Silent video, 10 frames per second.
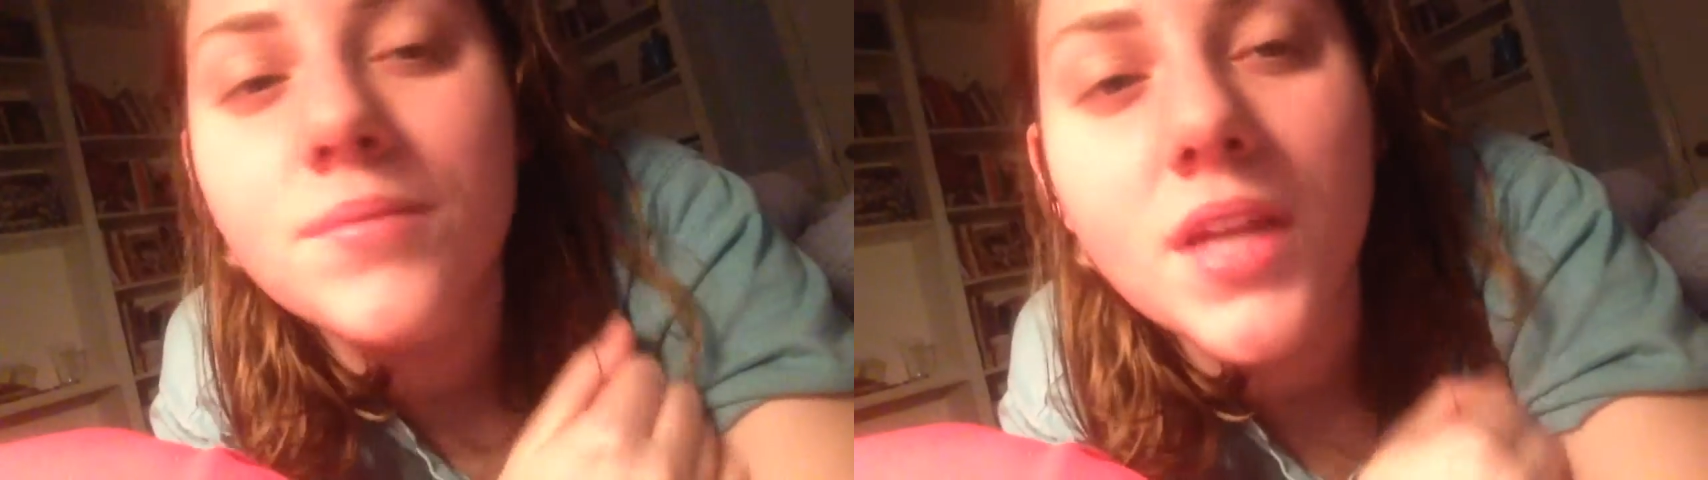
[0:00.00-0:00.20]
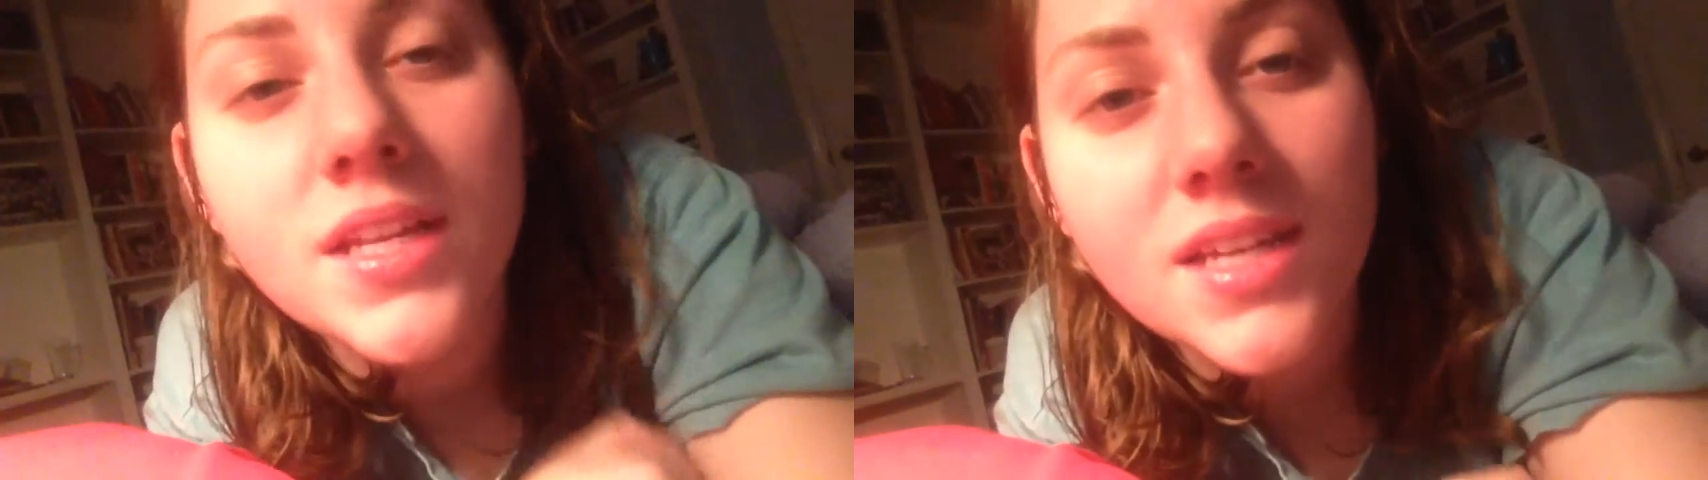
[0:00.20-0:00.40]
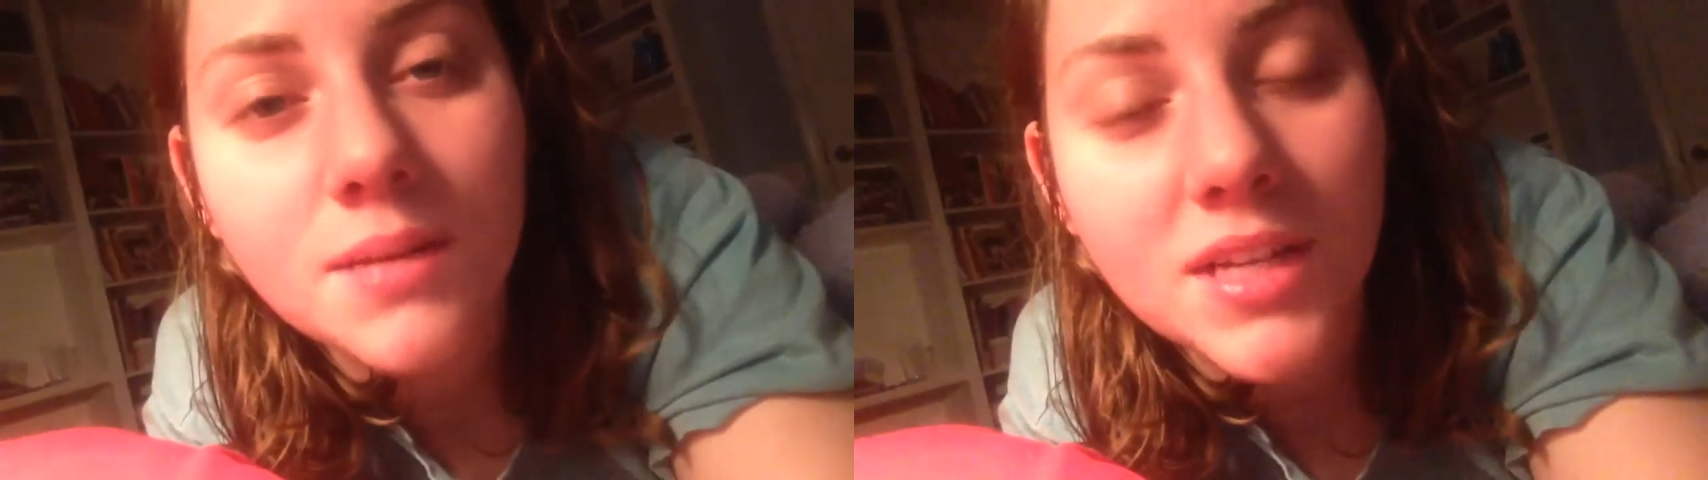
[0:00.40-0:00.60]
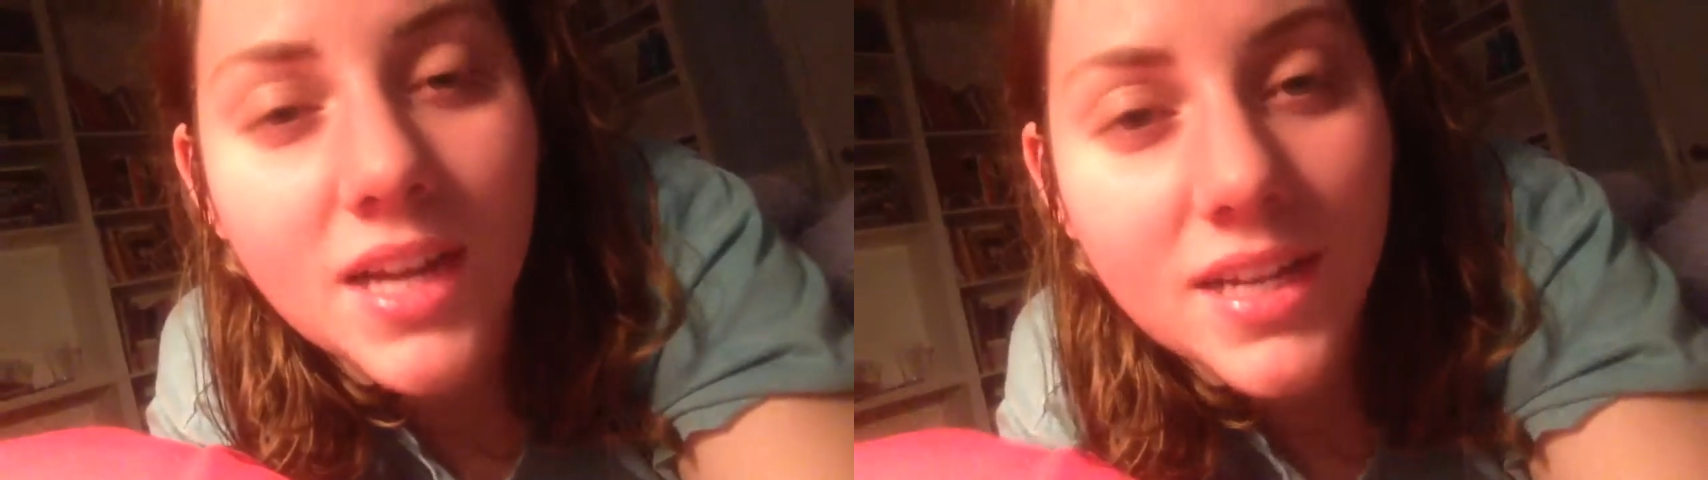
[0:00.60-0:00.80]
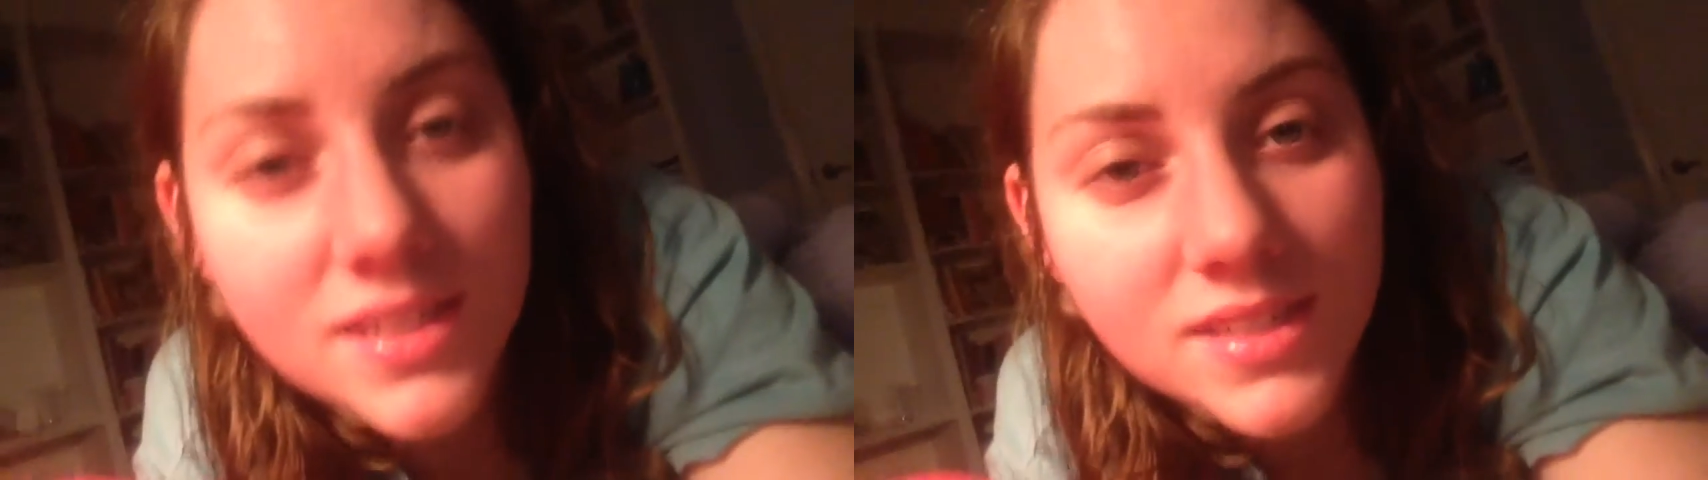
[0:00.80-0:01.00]
it's gonna be
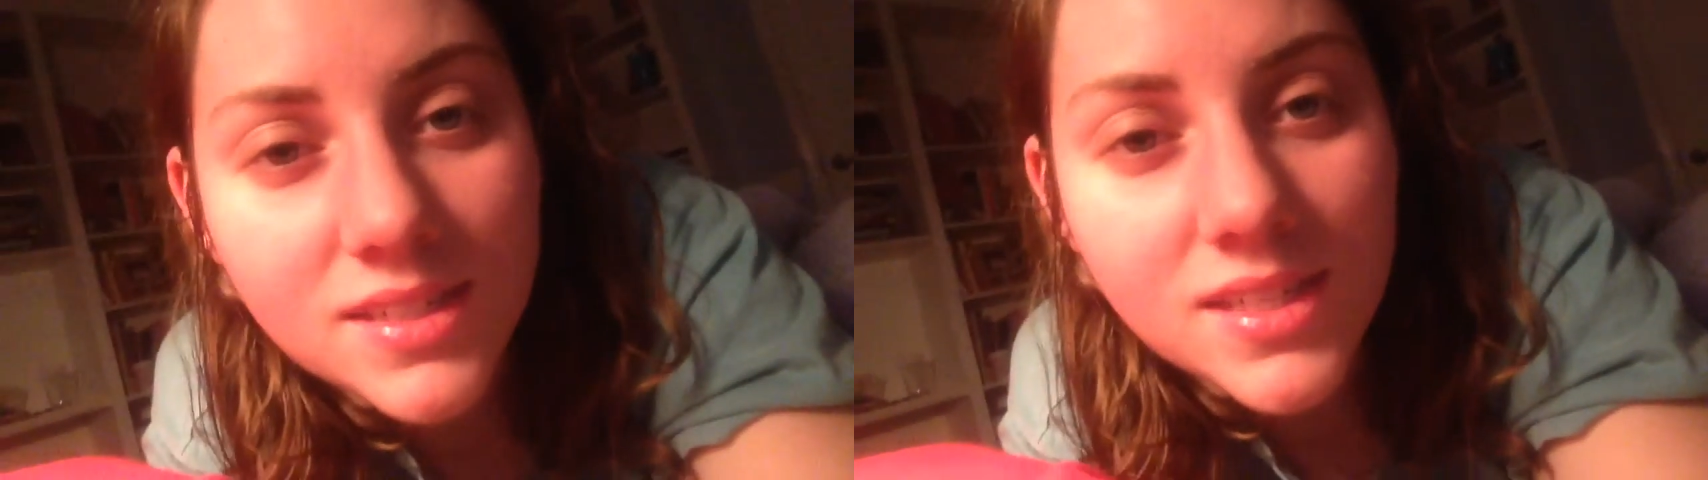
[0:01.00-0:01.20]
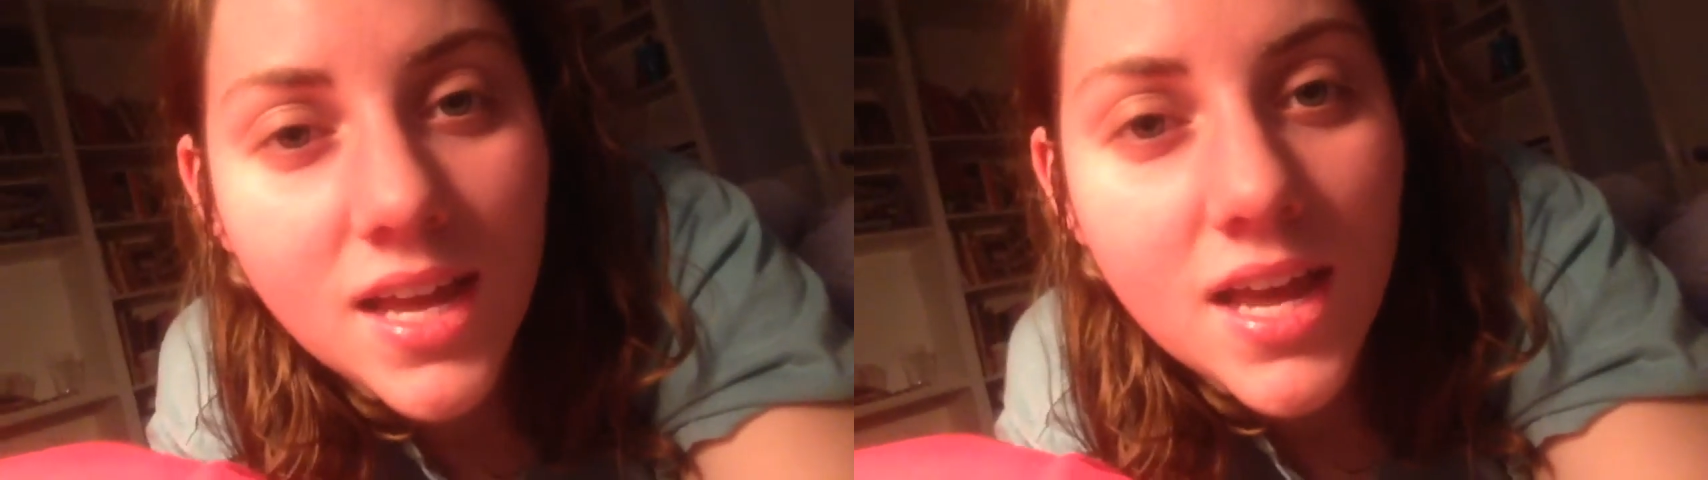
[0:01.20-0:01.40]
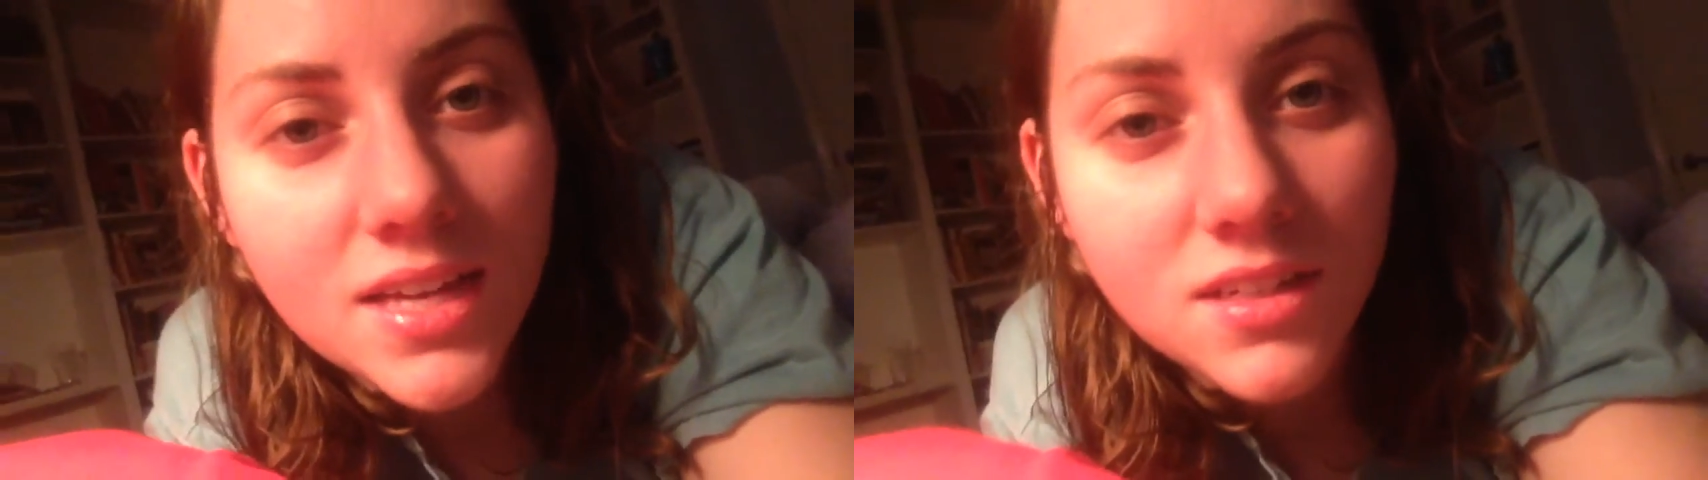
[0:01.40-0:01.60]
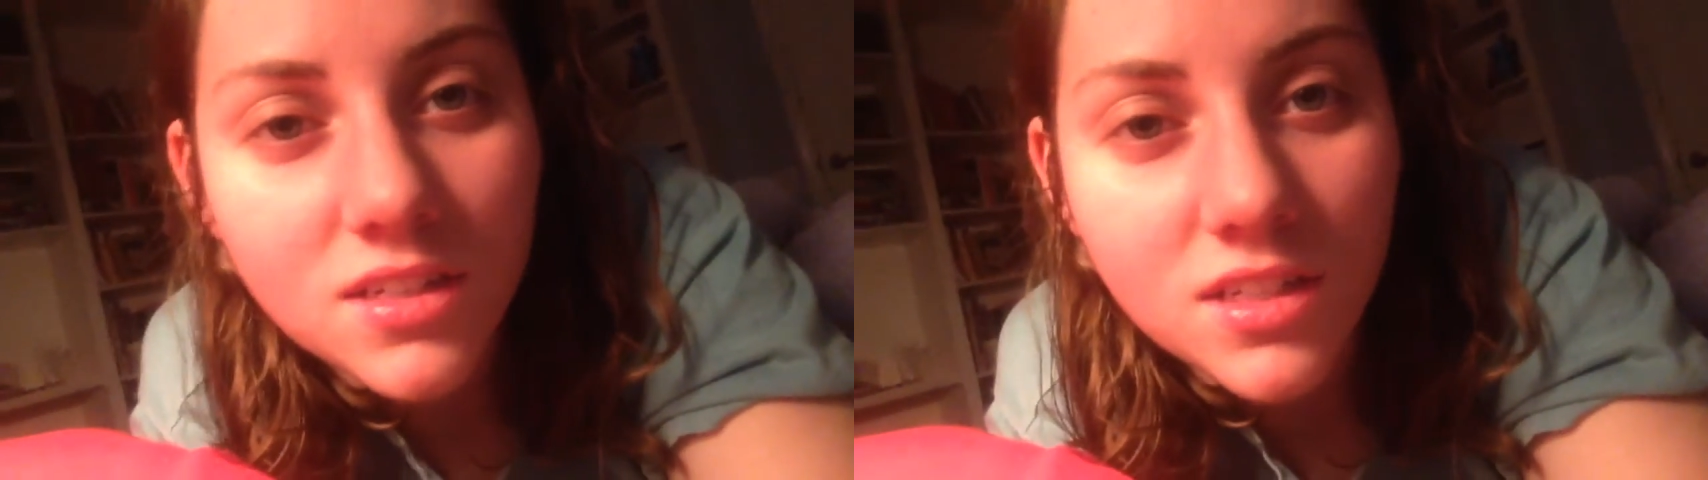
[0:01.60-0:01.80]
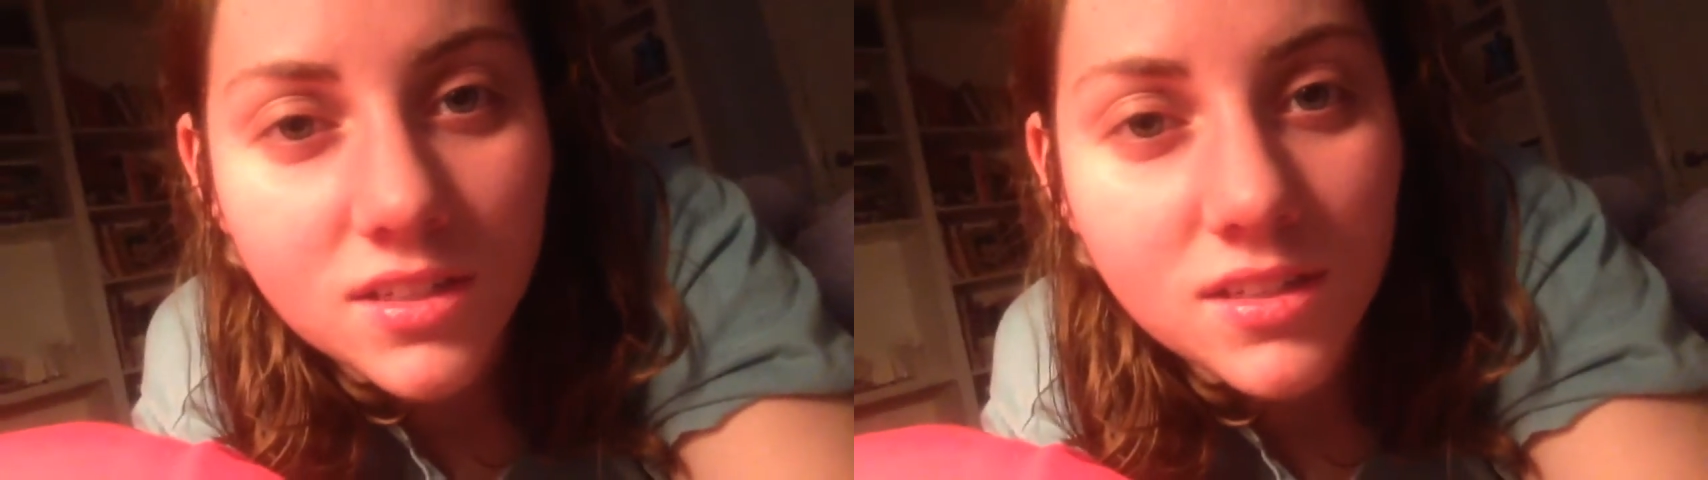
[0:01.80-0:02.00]
nice
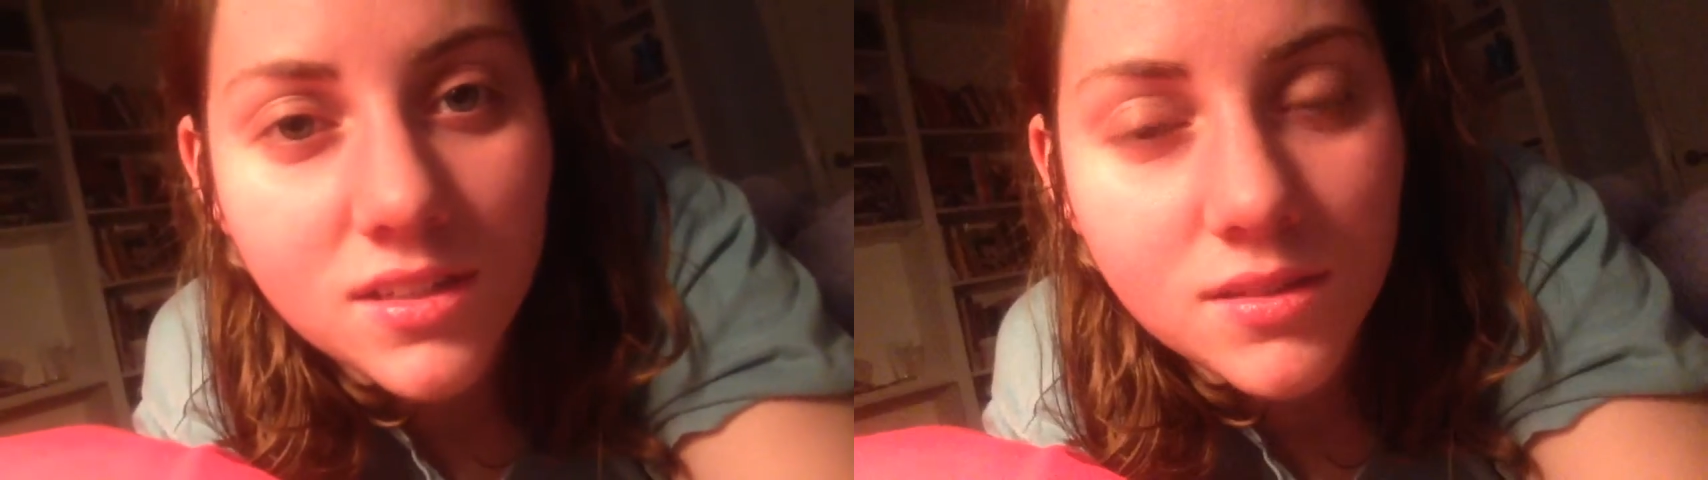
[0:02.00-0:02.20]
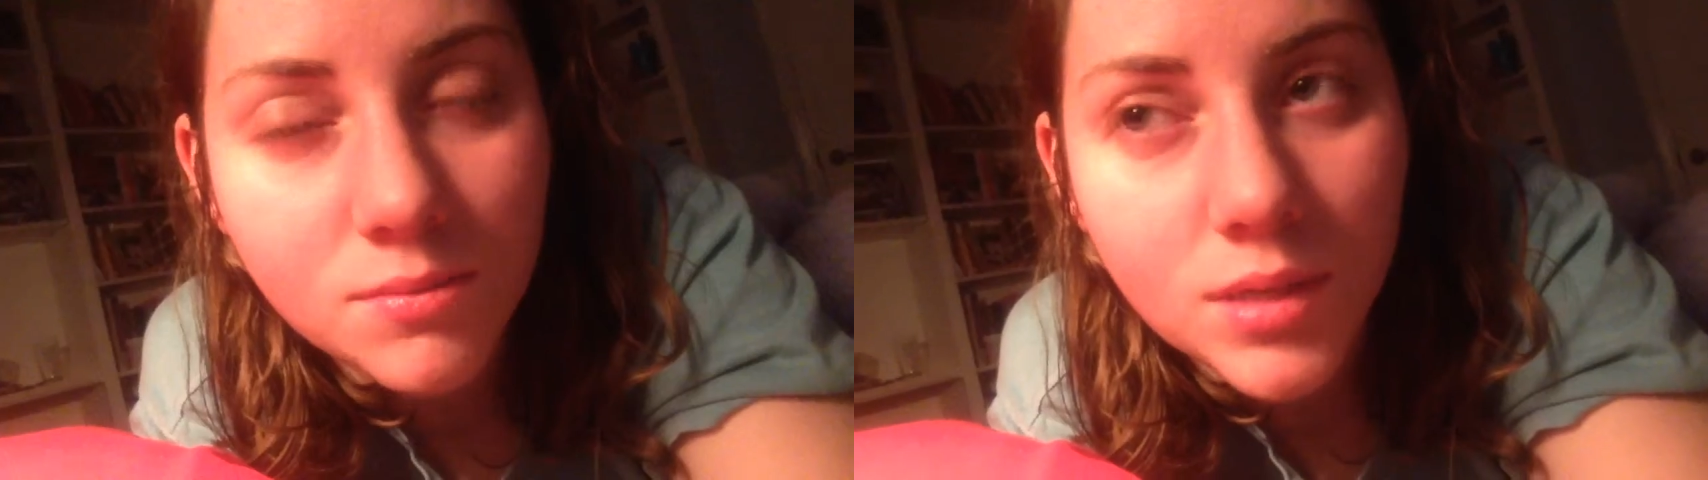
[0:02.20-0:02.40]
just